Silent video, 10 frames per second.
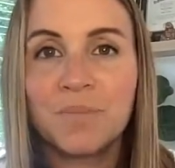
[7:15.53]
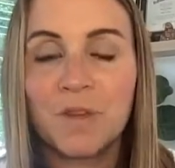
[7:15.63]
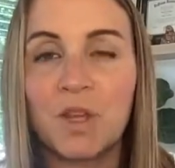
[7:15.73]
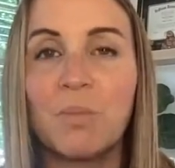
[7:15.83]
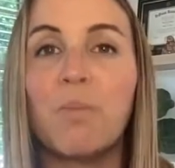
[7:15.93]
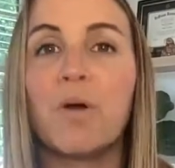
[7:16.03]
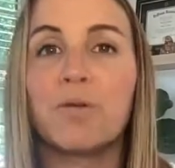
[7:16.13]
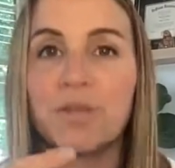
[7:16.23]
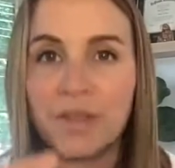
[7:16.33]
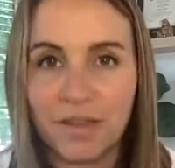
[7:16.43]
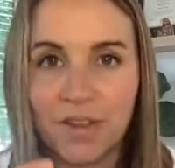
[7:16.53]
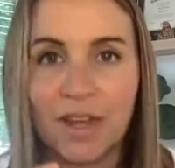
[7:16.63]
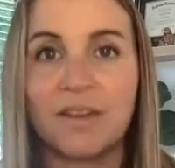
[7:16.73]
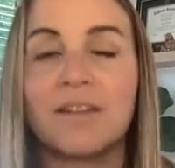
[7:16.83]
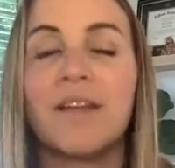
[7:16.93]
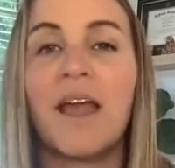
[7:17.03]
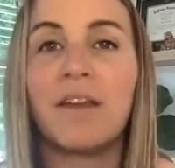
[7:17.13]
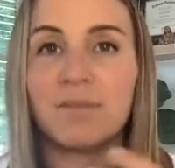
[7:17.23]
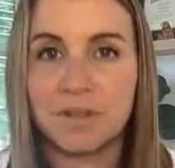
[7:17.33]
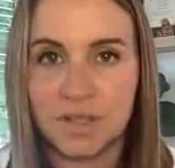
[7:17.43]
You're both giving
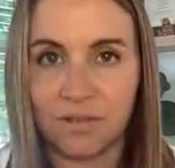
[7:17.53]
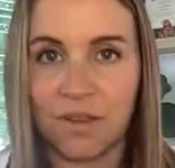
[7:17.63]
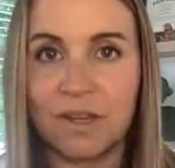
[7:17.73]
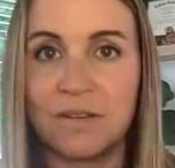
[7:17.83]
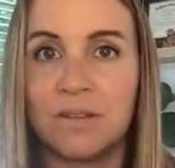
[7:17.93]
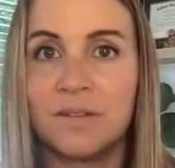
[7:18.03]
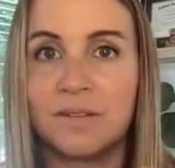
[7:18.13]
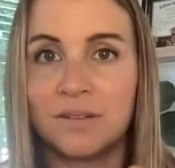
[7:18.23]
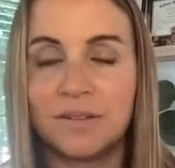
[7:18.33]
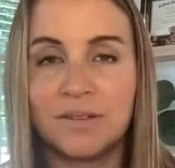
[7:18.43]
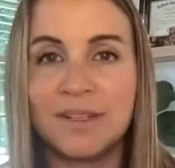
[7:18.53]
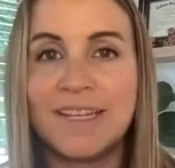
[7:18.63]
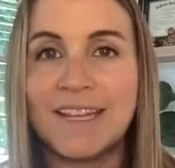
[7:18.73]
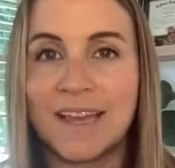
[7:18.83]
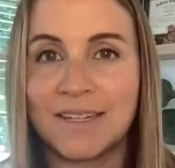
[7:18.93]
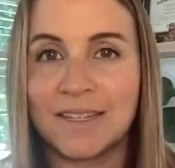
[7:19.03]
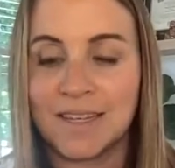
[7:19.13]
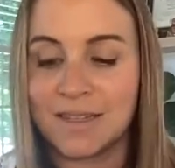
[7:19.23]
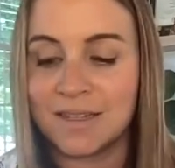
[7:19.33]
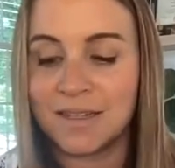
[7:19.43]
and receiving.
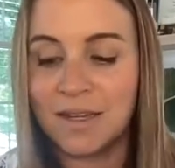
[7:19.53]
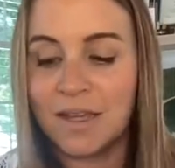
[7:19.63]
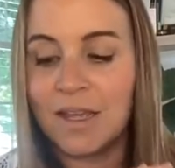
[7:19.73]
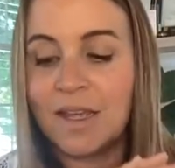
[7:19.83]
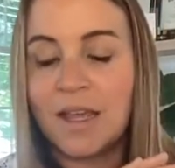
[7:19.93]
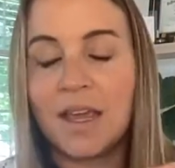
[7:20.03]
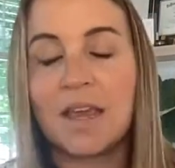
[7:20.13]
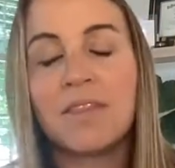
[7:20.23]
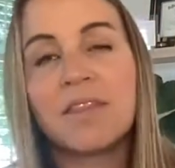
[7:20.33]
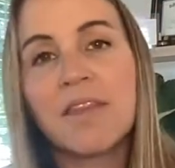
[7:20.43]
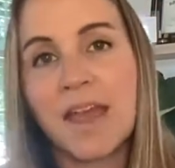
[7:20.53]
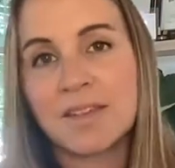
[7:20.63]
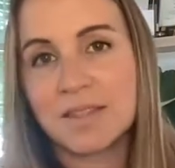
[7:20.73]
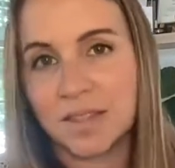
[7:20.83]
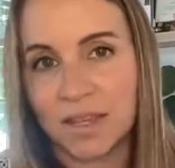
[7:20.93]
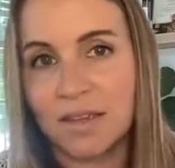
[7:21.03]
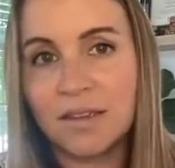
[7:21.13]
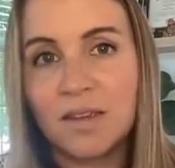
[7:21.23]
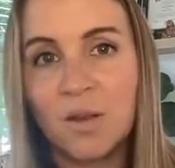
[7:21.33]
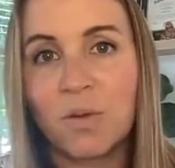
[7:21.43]
EICs. And then
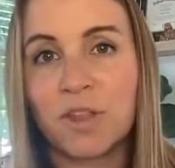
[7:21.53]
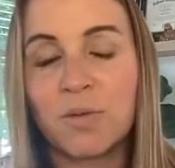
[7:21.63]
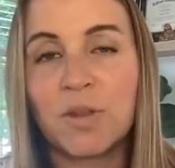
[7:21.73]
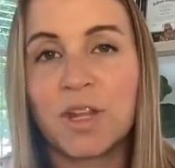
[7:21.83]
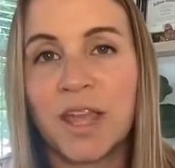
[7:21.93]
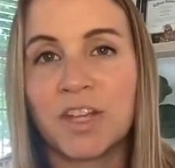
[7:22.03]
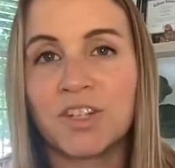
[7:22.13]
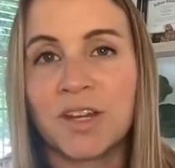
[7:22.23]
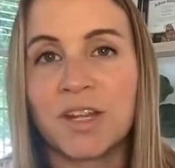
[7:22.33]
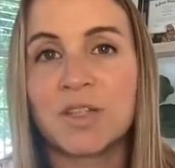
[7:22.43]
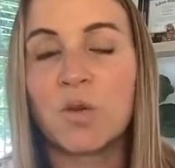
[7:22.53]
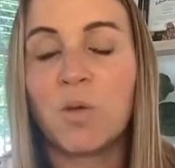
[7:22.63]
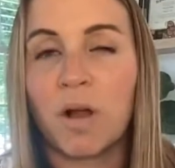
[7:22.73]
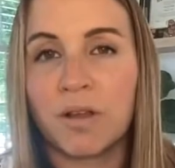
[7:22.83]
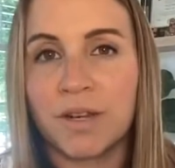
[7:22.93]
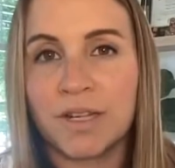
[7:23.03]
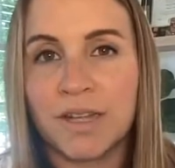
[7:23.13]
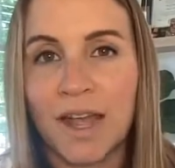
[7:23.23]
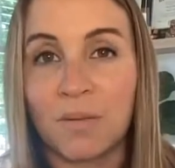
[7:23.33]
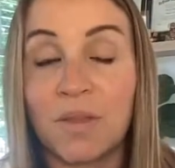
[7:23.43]
lastly, with communication is quality
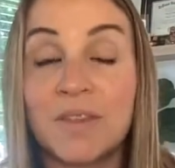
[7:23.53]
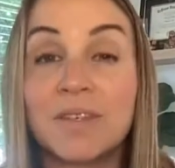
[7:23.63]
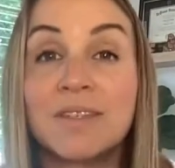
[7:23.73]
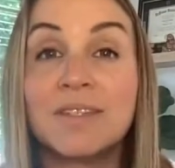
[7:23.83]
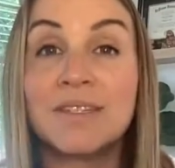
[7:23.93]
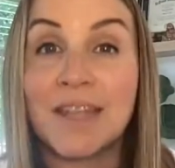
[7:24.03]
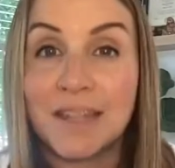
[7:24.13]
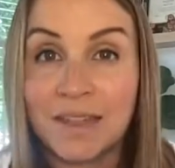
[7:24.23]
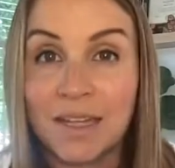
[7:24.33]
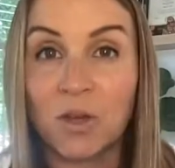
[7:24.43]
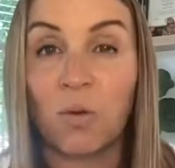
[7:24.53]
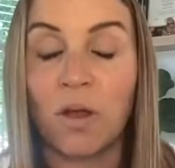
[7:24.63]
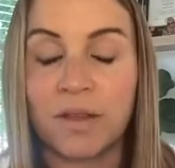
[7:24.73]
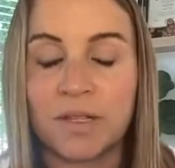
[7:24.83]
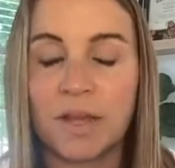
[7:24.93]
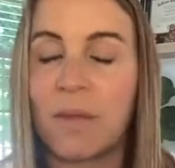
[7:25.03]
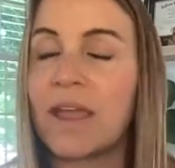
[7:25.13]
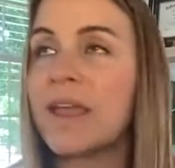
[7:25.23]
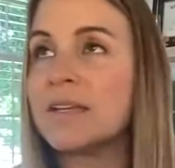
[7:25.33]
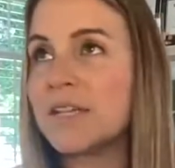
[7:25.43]
time. And this is daily quality time. I
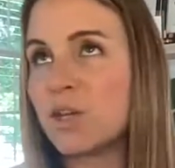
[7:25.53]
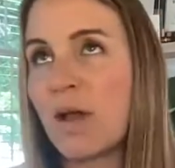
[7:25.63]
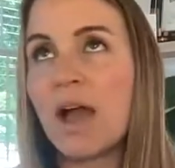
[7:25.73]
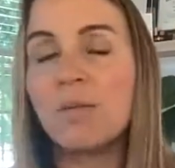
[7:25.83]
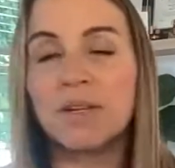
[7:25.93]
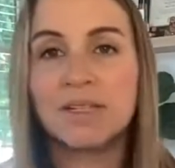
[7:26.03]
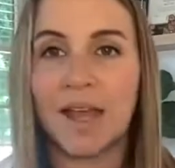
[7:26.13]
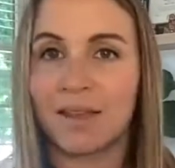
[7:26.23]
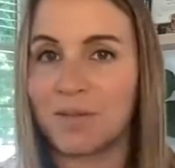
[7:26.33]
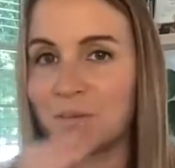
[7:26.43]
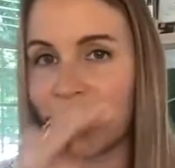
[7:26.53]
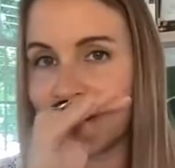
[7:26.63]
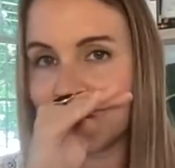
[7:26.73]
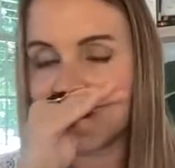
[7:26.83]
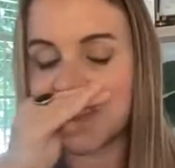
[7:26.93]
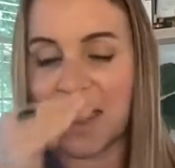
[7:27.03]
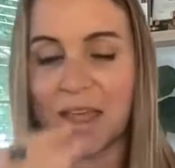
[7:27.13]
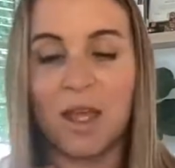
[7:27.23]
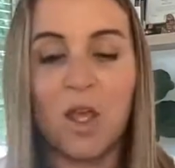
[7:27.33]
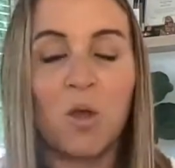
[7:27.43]
can't tell you how many times partners
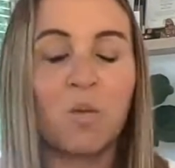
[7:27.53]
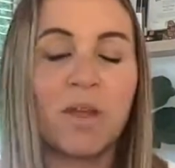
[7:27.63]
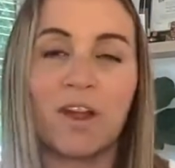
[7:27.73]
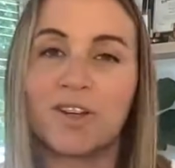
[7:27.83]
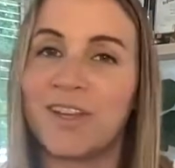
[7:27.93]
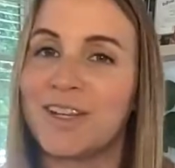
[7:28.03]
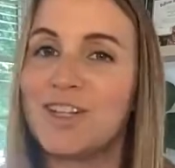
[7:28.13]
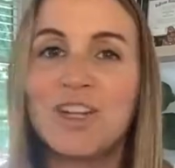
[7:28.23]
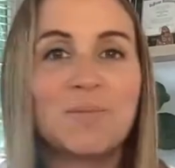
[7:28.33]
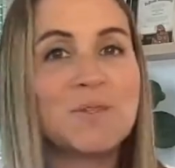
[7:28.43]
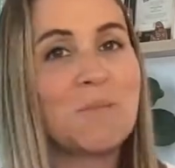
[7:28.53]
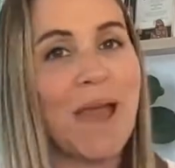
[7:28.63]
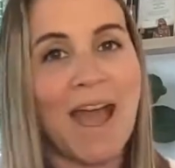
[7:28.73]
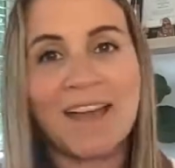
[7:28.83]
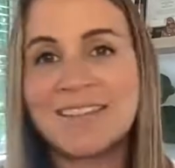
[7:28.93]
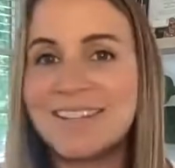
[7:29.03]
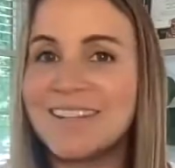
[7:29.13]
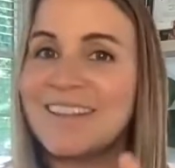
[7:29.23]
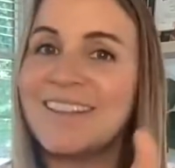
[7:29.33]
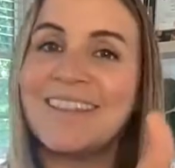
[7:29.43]
say, we are like ships
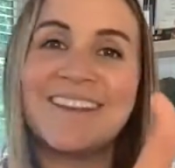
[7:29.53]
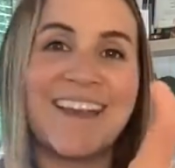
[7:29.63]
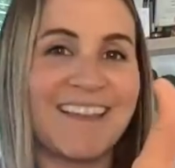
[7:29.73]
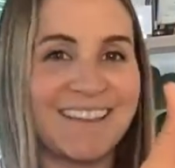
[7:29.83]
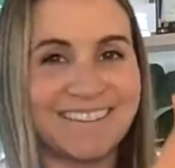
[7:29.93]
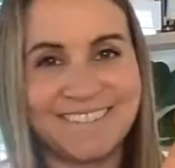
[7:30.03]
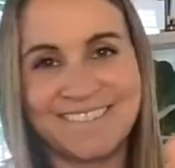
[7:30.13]
passing in the night.